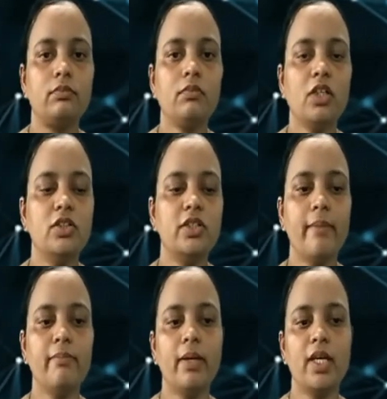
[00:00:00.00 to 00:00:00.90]
The
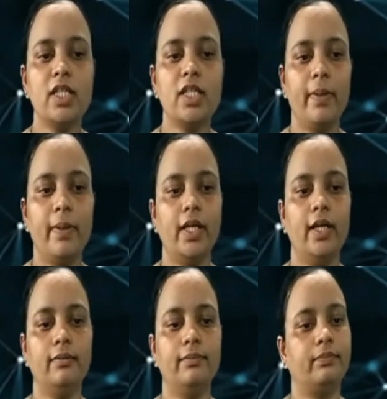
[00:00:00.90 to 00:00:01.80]
same thing is repeated.
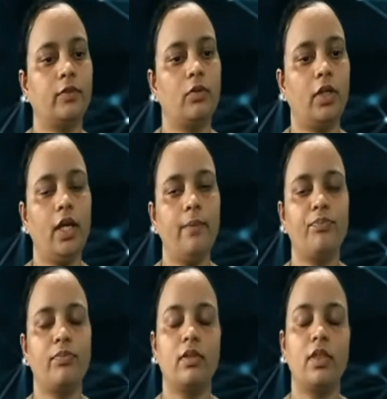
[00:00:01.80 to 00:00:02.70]
Okay,
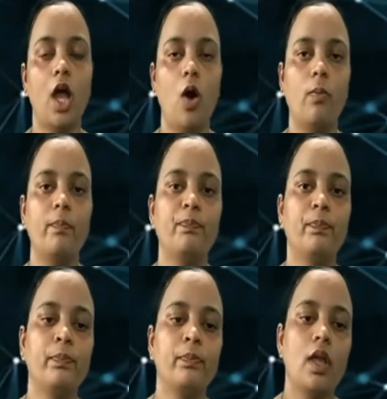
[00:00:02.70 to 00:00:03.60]
now
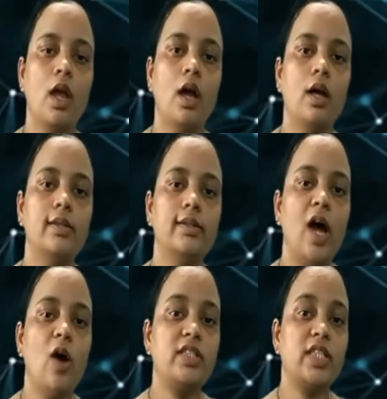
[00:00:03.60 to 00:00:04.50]

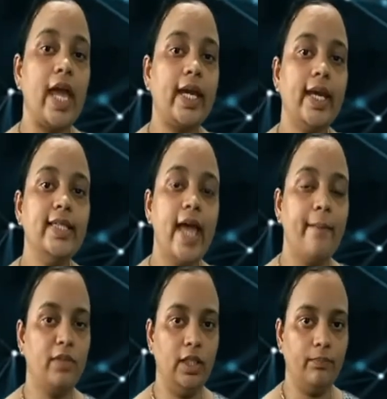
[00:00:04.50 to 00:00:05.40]
stack is
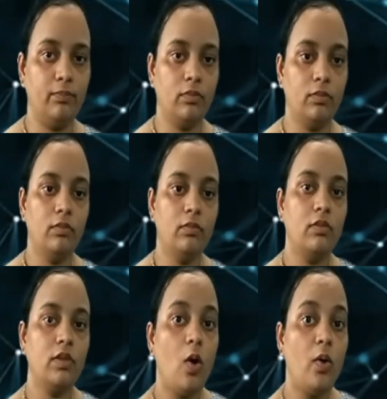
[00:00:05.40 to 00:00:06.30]
empty.
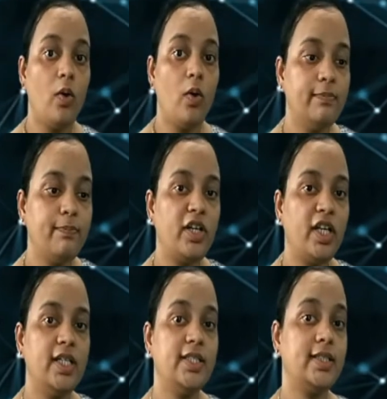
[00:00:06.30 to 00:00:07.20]
Now input
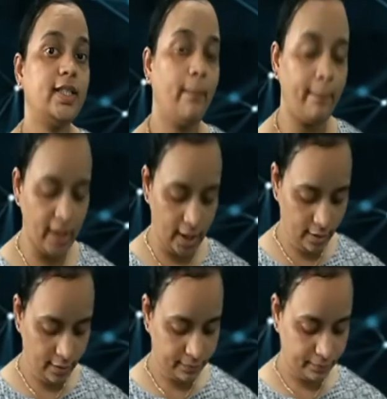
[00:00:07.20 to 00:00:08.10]
is B.
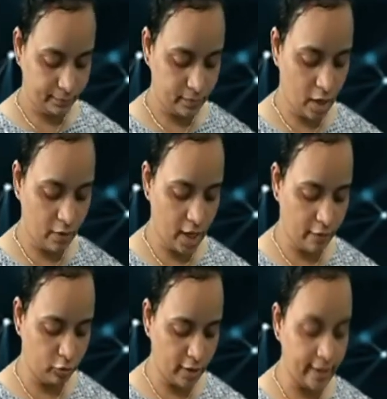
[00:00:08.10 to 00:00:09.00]
Now we have
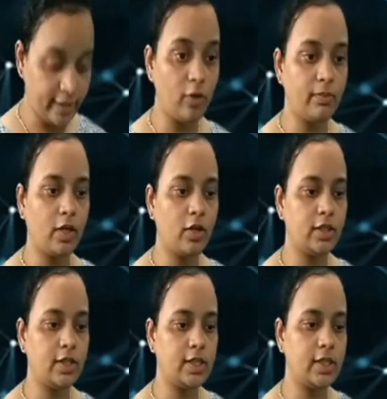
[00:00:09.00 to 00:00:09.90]
to write down because
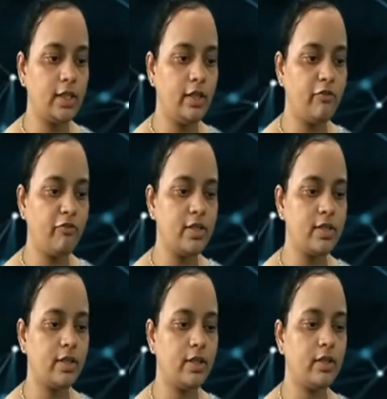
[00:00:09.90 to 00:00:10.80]
this is a
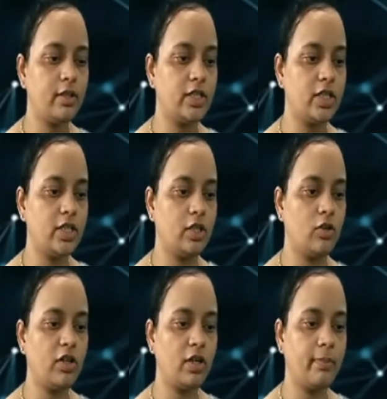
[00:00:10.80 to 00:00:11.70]
different transition,
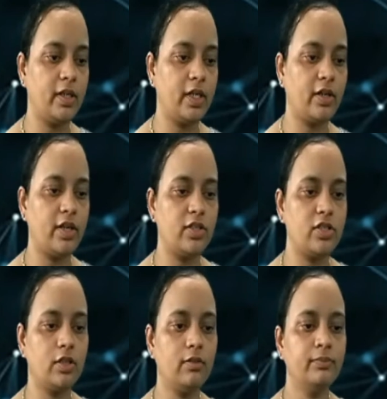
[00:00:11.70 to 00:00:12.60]
not repeated
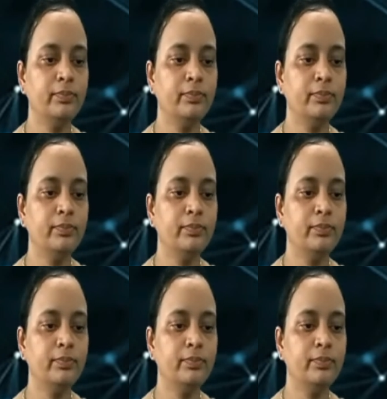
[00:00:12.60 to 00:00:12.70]
transition.